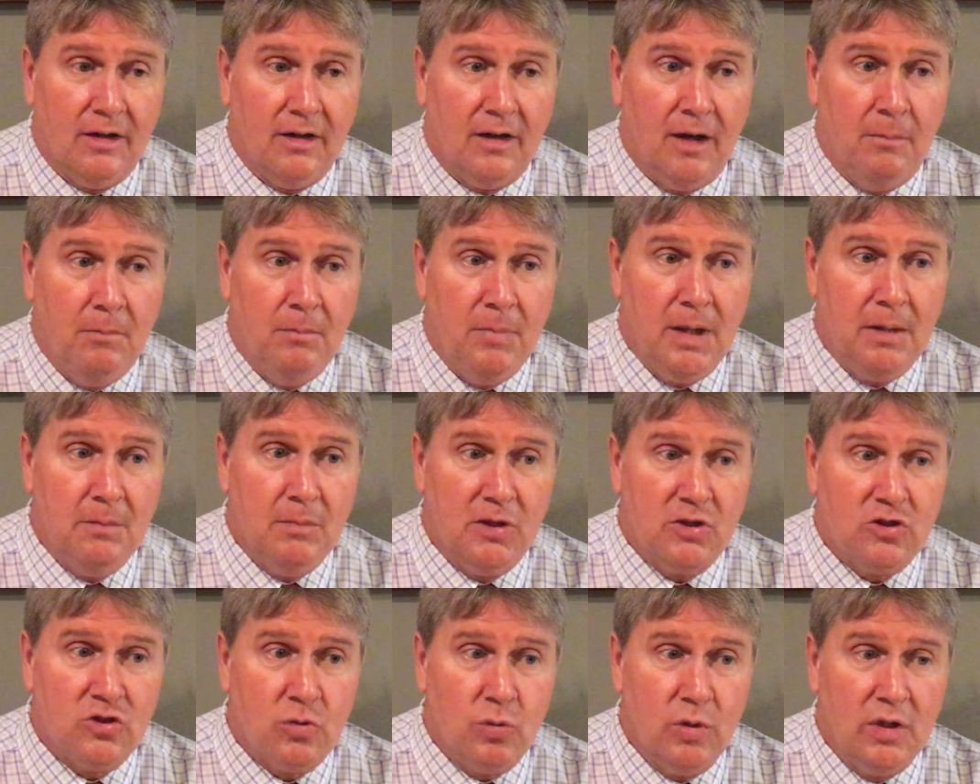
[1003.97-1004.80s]

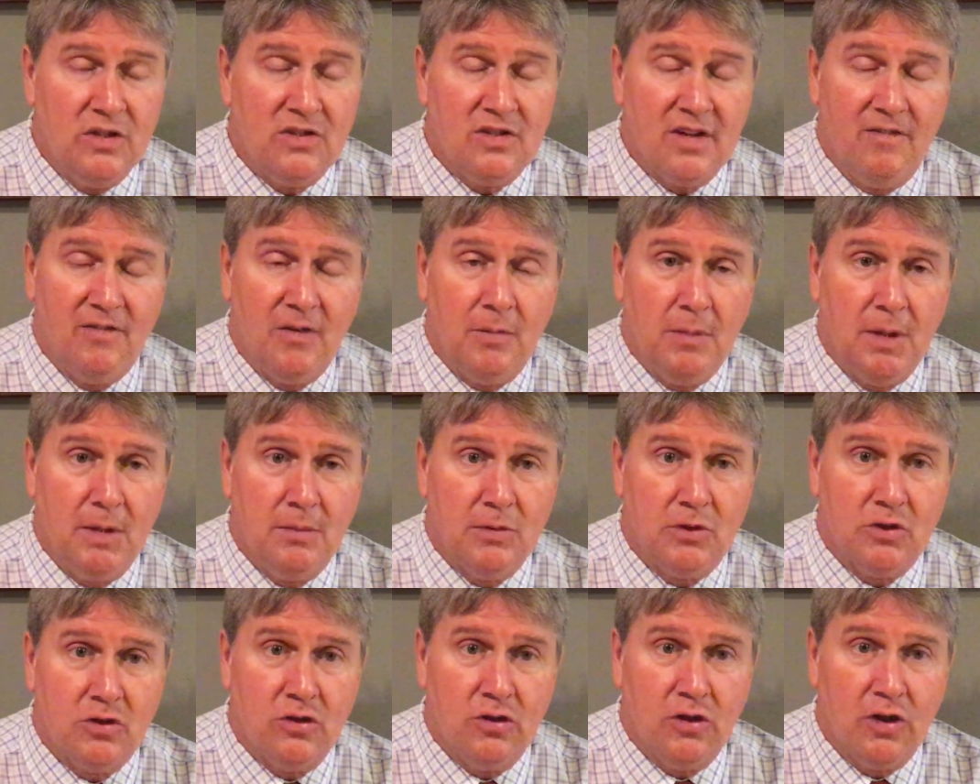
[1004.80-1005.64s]
amendments, 27
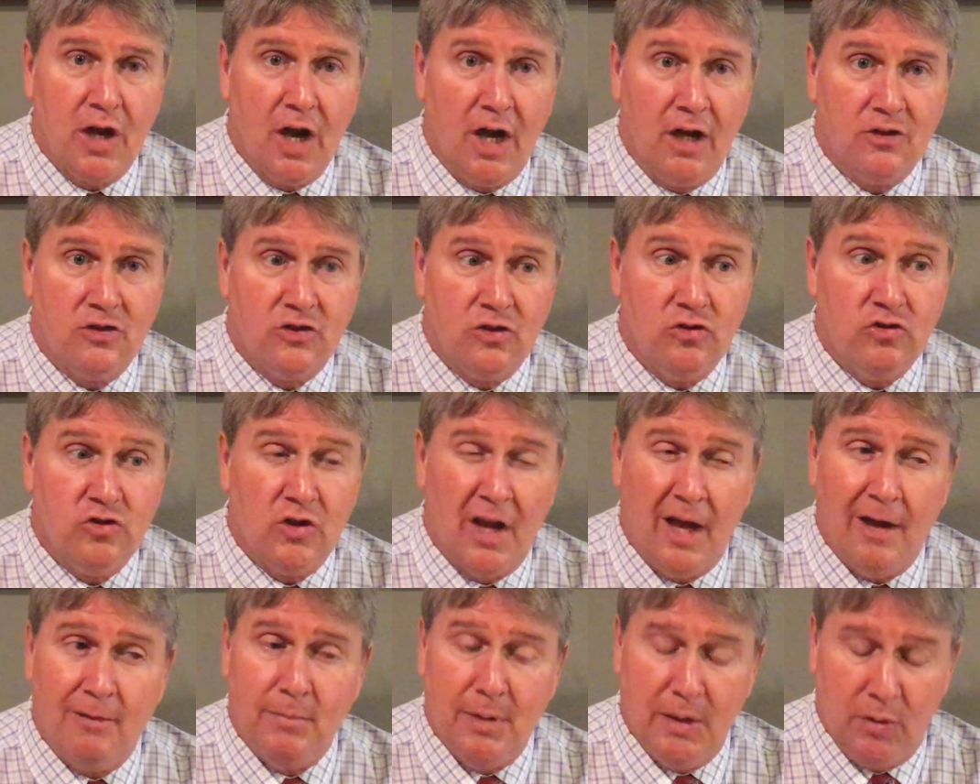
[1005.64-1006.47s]
amendments to the Constitution,
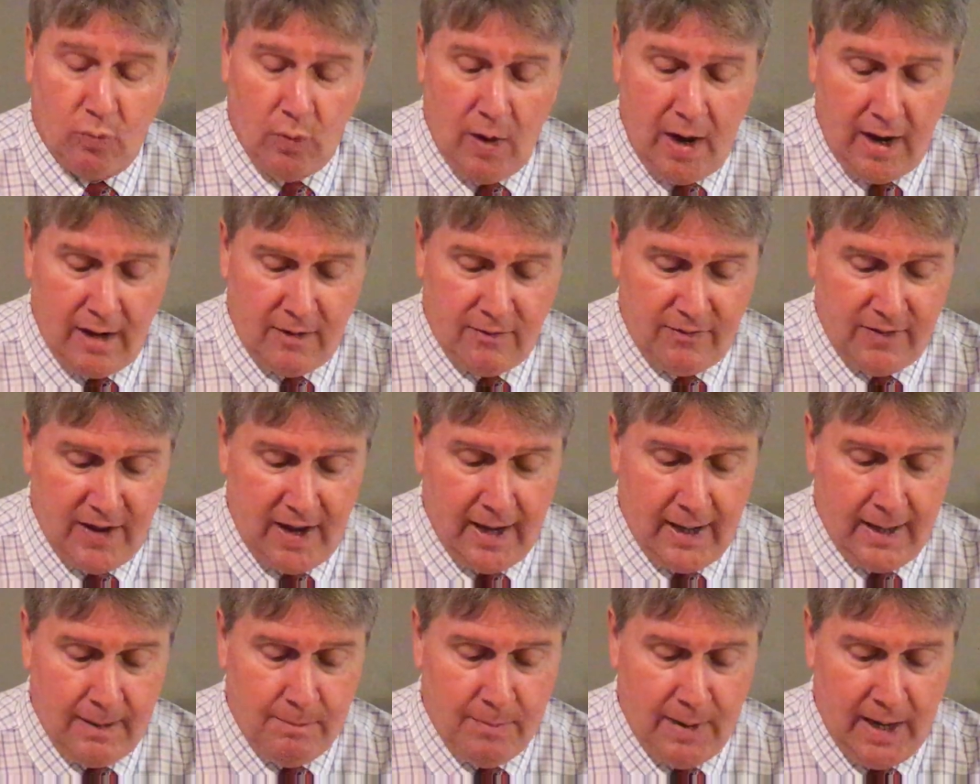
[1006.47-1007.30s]
have been
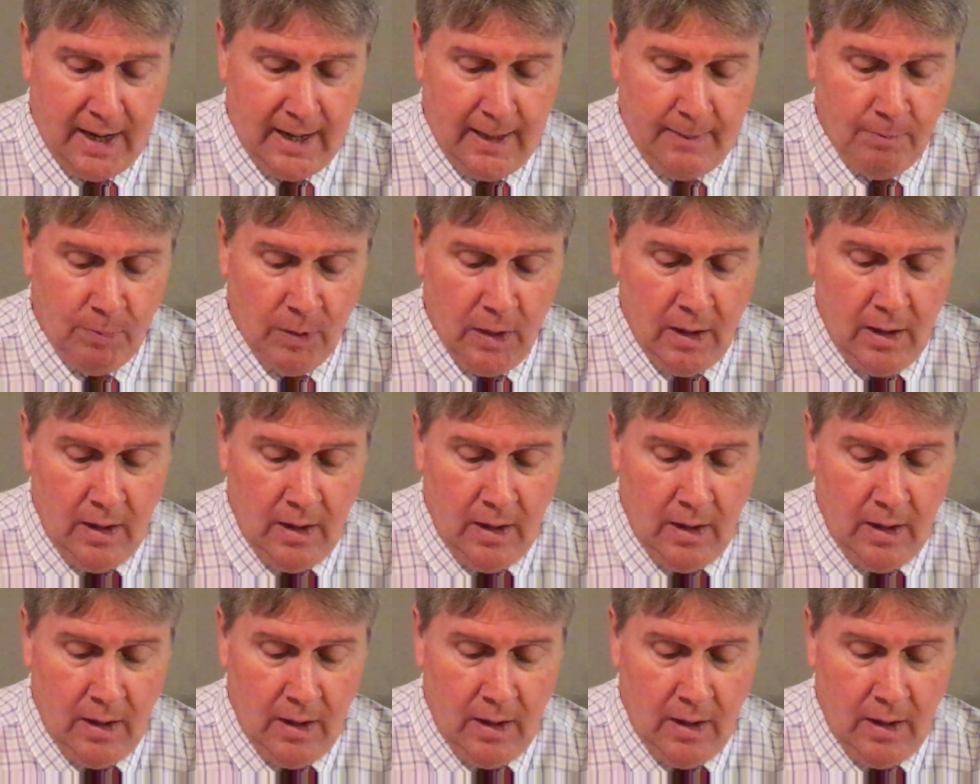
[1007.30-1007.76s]
ratified by